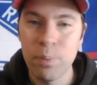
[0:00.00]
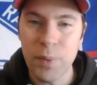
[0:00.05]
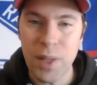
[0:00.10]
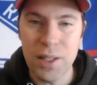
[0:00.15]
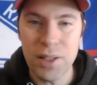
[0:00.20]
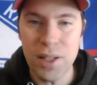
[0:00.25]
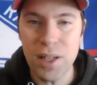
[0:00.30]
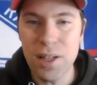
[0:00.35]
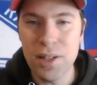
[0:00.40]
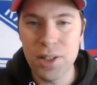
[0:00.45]

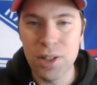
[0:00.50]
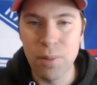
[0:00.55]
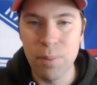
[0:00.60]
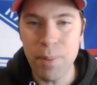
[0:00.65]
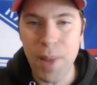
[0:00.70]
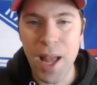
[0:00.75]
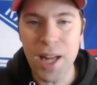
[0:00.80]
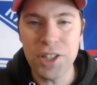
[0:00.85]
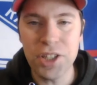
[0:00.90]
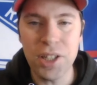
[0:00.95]
Indeed is your
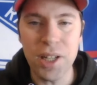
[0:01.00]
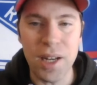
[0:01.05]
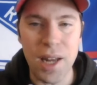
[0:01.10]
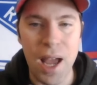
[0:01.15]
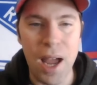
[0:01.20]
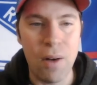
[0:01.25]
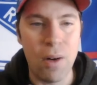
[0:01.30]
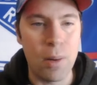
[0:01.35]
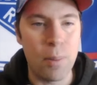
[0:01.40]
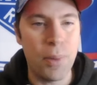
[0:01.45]
matching and
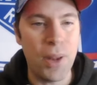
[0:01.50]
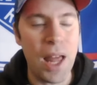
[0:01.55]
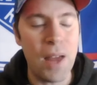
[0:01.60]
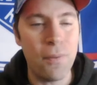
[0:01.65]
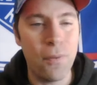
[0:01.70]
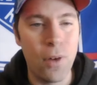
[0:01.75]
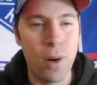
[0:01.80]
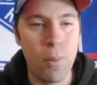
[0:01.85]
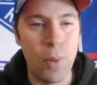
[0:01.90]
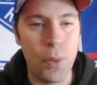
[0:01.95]
hiring
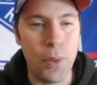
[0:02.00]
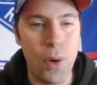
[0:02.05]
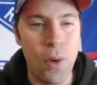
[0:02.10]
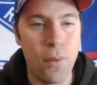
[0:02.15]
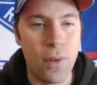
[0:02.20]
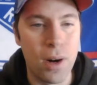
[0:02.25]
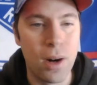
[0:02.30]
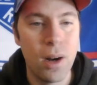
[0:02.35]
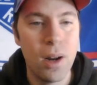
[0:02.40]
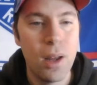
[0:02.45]
platform with
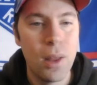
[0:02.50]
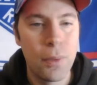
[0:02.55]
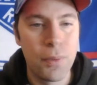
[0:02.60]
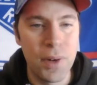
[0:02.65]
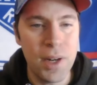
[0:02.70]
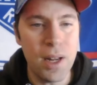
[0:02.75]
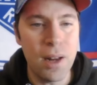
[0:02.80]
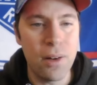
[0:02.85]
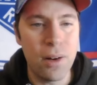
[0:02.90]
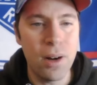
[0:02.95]
over
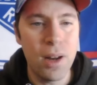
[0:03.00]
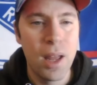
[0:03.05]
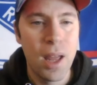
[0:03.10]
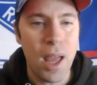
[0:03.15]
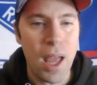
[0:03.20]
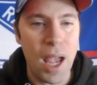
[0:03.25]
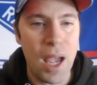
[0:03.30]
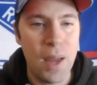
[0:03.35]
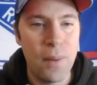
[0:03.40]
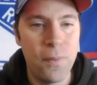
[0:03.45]

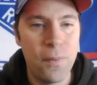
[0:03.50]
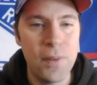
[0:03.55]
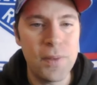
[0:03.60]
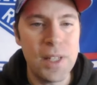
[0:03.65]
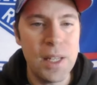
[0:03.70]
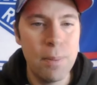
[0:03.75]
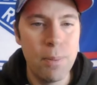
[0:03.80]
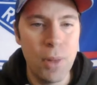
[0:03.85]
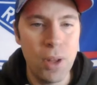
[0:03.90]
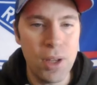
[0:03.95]

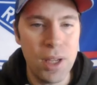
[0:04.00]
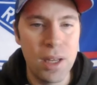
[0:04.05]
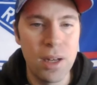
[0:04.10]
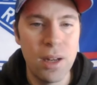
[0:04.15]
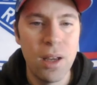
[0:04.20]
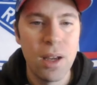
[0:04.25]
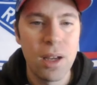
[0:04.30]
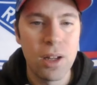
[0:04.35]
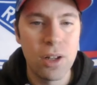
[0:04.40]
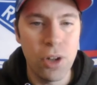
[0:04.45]
350 million
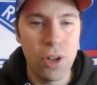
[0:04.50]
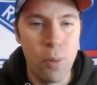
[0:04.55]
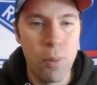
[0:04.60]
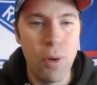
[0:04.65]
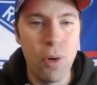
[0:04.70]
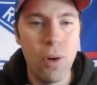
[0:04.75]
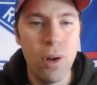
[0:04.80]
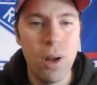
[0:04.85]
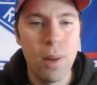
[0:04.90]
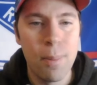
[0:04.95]

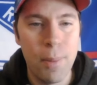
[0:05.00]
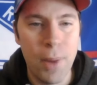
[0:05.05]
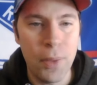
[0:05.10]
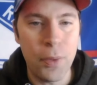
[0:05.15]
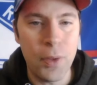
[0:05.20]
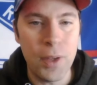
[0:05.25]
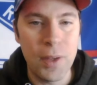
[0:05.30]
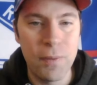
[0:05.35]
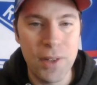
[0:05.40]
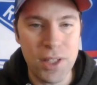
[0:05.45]
global
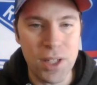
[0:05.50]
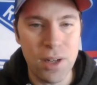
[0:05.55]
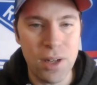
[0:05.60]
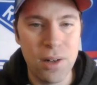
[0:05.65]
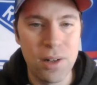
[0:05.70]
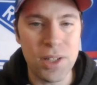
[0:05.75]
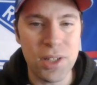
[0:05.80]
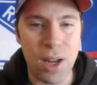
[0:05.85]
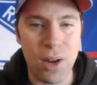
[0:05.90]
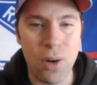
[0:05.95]
monthly
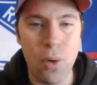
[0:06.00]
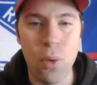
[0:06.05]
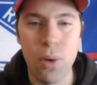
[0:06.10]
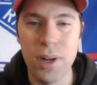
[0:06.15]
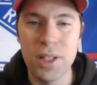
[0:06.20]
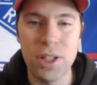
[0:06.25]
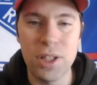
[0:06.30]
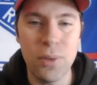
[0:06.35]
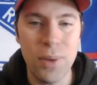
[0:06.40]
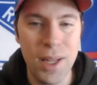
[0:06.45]
visitors,
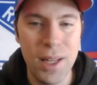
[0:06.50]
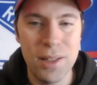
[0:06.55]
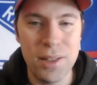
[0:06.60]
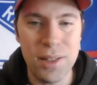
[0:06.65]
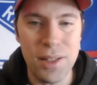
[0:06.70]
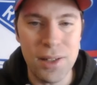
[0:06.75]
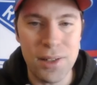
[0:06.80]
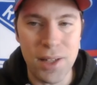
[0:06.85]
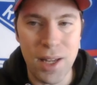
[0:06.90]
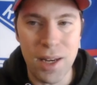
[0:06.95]
according to
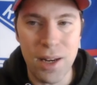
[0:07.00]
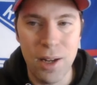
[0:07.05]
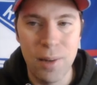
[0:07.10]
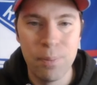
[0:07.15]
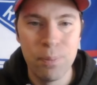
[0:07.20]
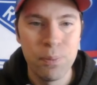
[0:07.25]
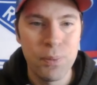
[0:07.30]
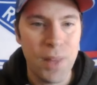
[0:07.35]
Indeed data,